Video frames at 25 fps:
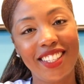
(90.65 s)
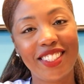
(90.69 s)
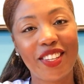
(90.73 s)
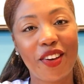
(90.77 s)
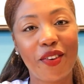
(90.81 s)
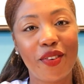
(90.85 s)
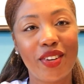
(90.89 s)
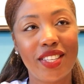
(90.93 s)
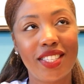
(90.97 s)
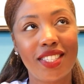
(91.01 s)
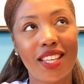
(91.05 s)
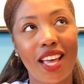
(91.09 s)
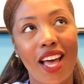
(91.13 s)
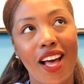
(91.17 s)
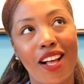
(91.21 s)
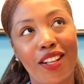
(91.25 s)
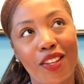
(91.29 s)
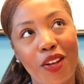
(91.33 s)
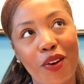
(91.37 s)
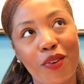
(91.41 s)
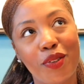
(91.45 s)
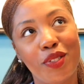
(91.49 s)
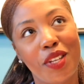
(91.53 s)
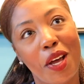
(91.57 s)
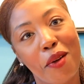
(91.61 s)
So it's
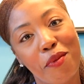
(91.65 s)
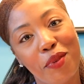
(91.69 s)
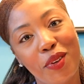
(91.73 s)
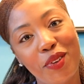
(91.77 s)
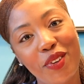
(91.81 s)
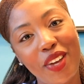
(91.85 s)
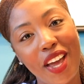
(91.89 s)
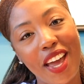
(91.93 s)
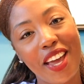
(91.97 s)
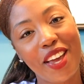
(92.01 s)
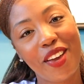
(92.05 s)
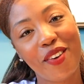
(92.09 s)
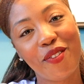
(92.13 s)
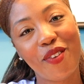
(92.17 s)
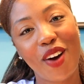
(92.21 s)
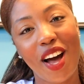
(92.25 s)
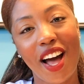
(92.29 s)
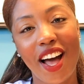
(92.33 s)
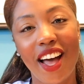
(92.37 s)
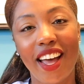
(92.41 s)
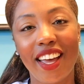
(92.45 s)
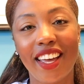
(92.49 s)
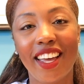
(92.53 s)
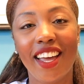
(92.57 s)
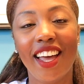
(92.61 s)

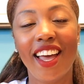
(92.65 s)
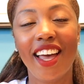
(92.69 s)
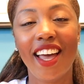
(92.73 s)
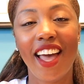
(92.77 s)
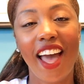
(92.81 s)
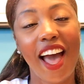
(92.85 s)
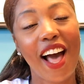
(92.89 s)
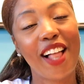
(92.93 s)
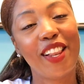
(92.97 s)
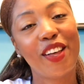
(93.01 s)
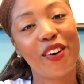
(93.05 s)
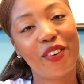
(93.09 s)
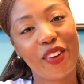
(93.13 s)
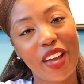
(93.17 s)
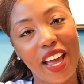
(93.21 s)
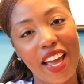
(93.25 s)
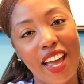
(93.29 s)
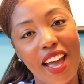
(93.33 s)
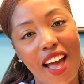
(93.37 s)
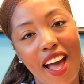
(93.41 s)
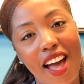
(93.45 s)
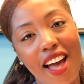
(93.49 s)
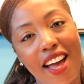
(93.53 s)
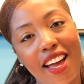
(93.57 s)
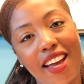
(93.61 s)
L-O-W-K-E-Y,
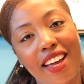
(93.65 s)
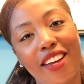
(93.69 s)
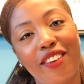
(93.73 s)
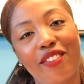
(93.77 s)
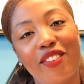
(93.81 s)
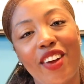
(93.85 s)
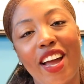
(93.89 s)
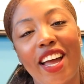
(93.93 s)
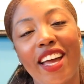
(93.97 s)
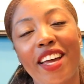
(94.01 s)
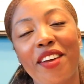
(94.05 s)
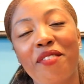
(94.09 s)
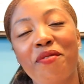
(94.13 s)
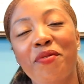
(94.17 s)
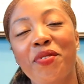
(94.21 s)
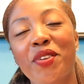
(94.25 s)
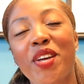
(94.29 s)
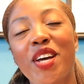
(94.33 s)
L-O-K-I, right?